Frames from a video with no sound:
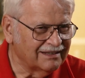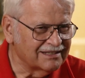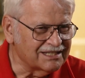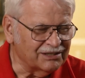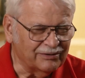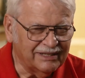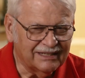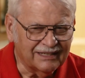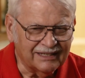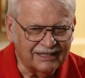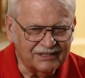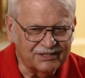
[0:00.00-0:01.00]
So we
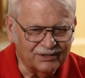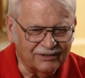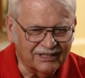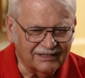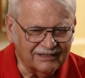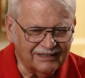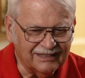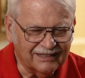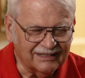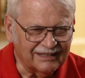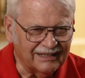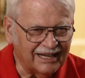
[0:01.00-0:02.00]
kind of jokingly,
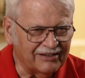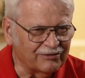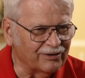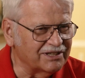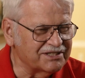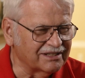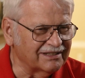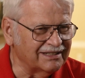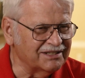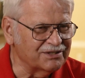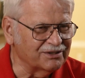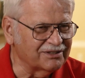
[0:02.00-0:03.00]
kind of half grudgingly
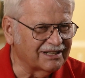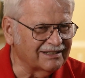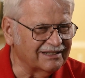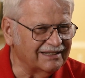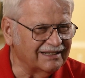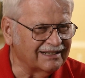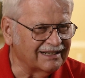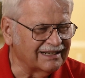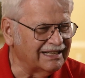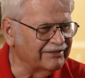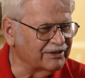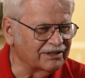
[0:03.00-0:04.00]
and jokingly, kind
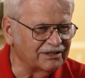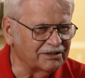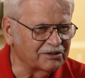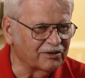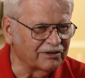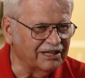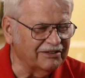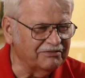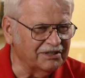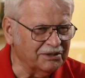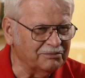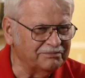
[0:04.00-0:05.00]
of giving her a little grief,
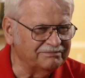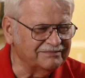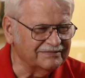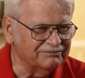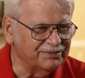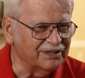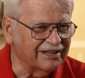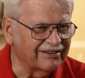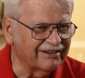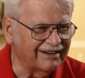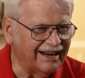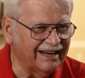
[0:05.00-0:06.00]
you know, pull out
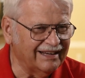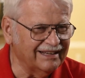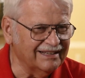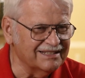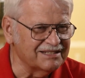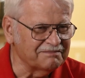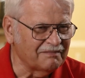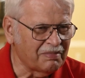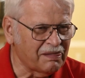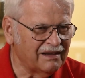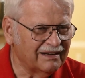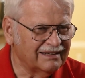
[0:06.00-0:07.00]
our IDs.
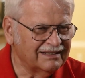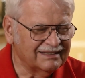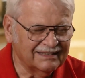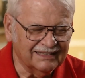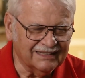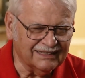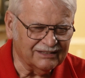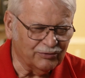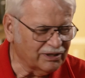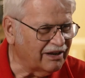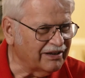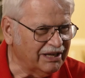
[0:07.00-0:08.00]
And
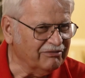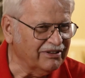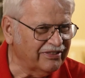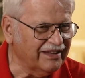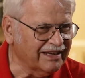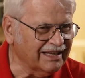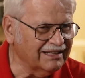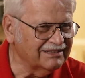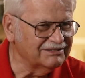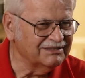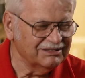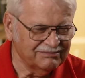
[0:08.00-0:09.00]
without even thinking,
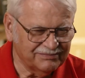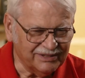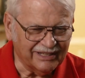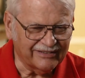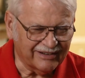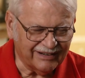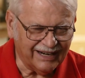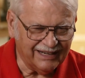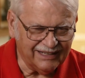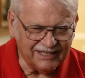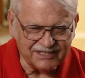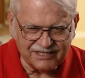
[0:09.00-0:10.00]
pull out our IDs.